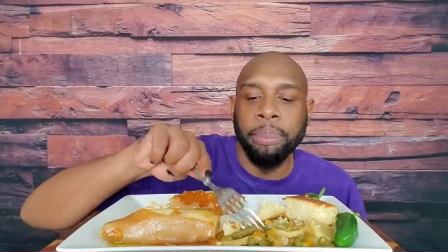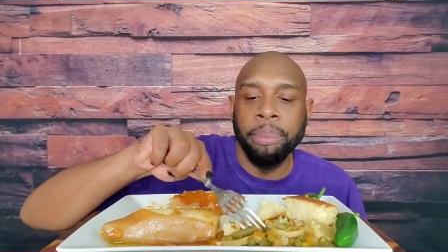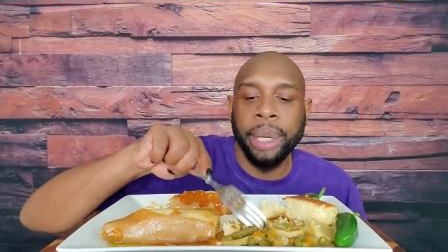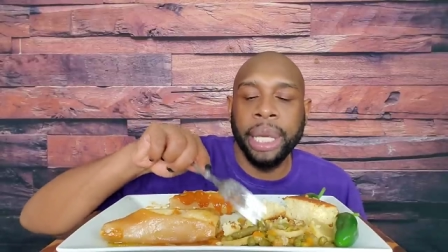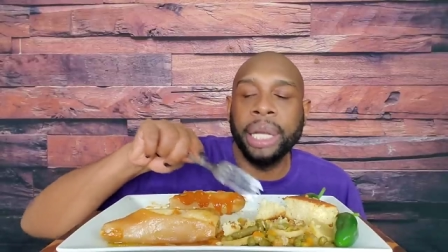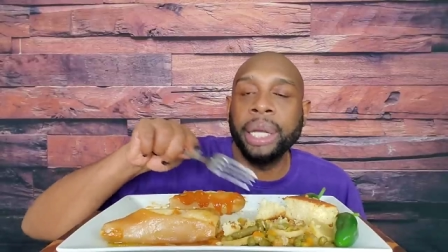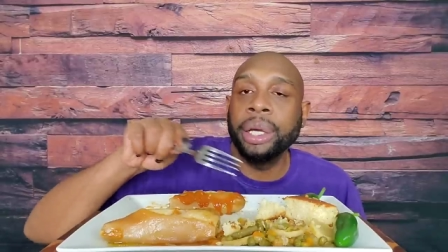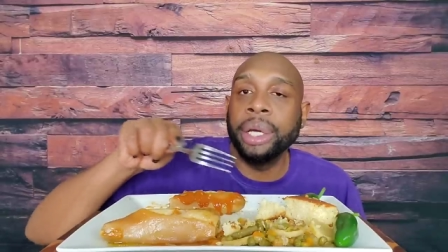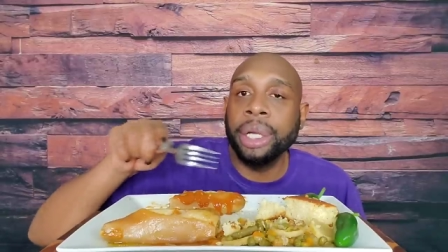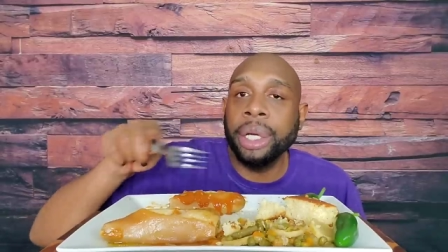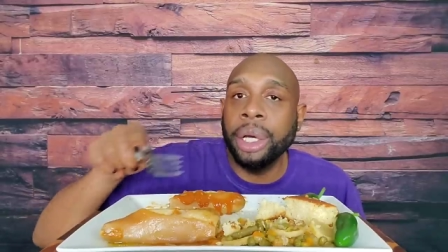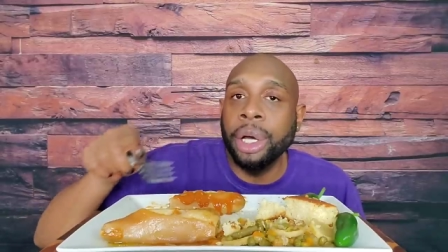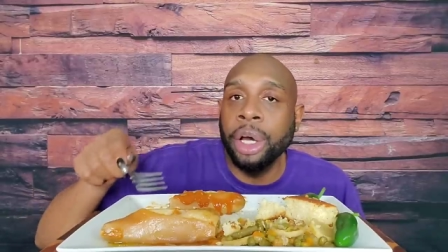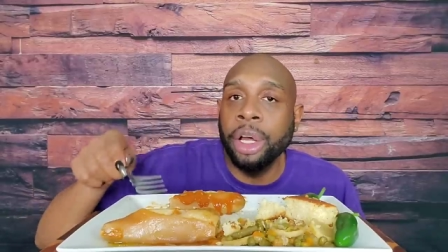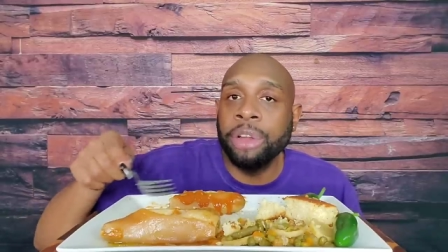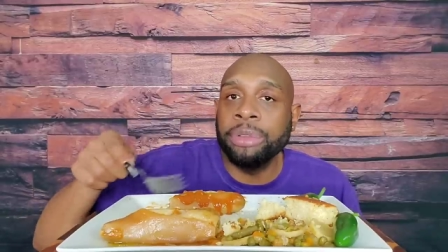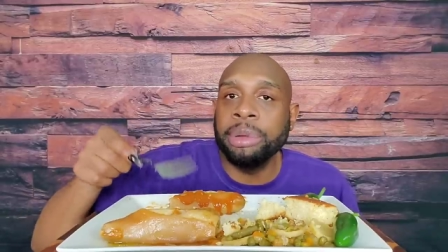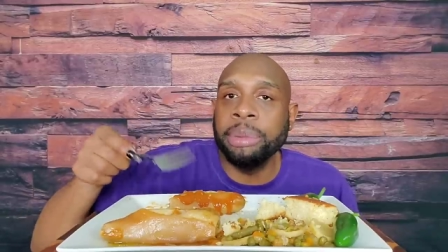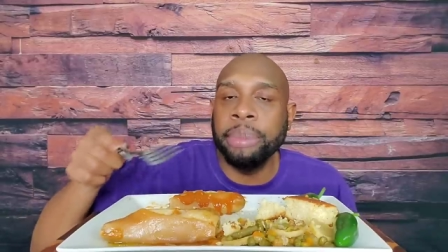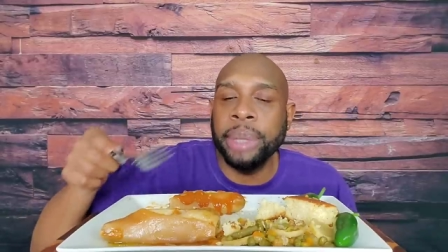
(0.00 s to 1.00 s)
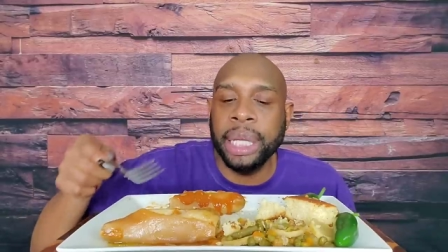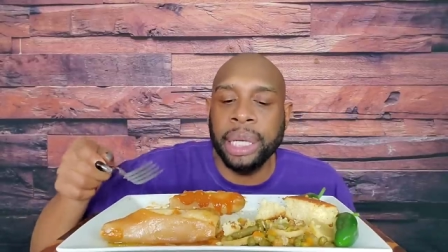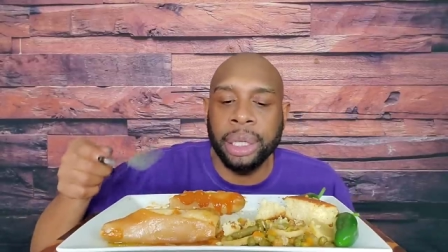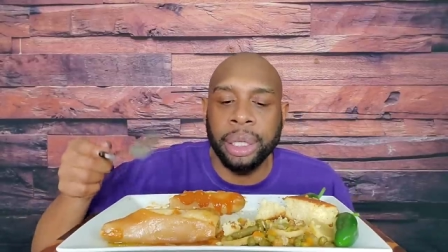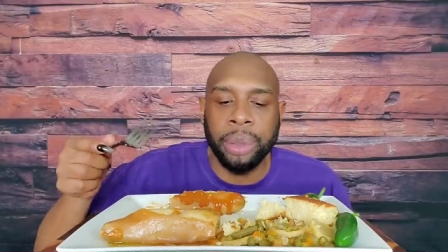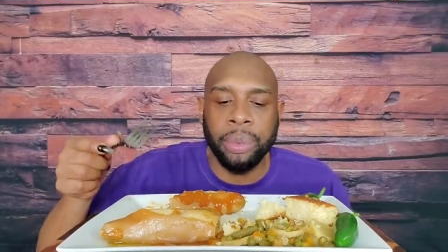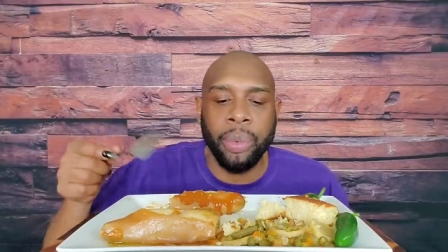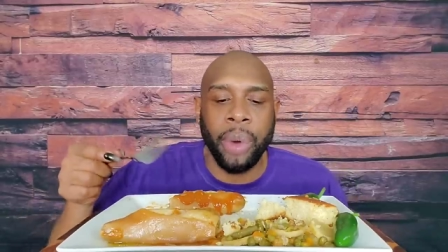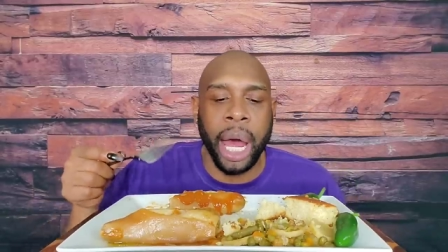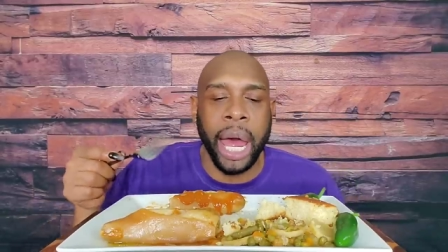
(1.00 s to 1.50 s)
being a good husband, being a
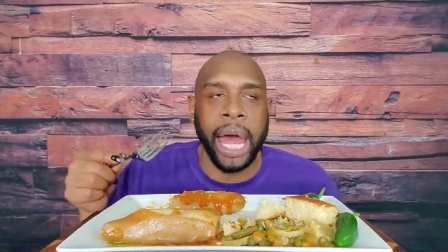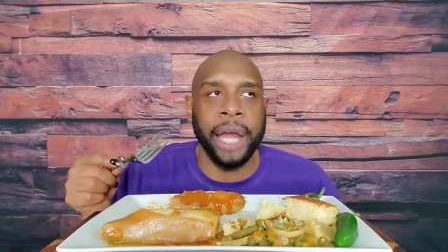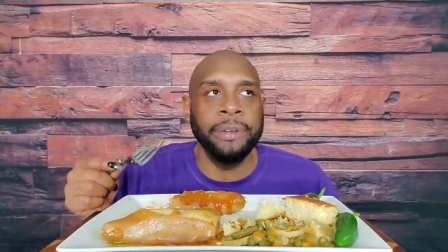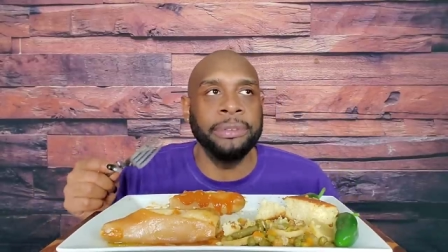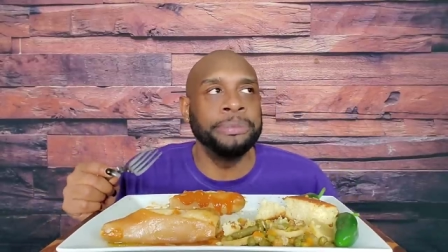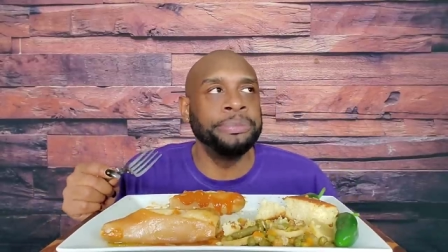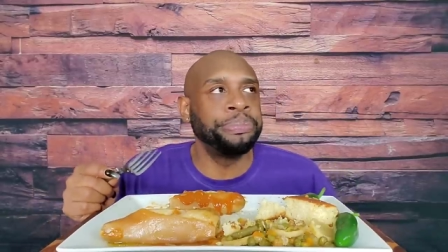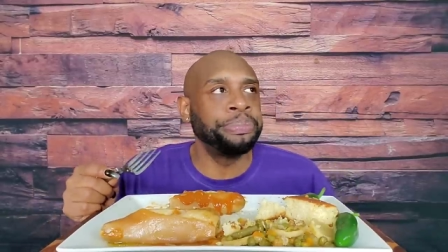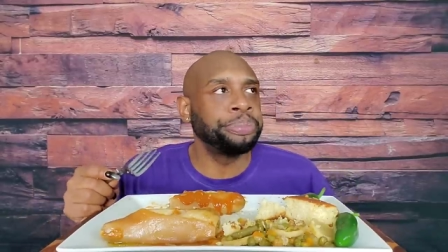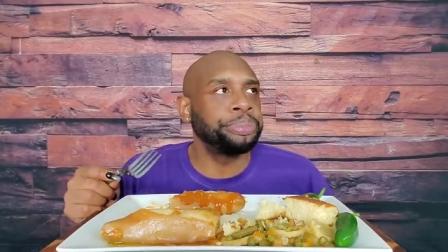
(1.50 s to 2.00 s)
good wife,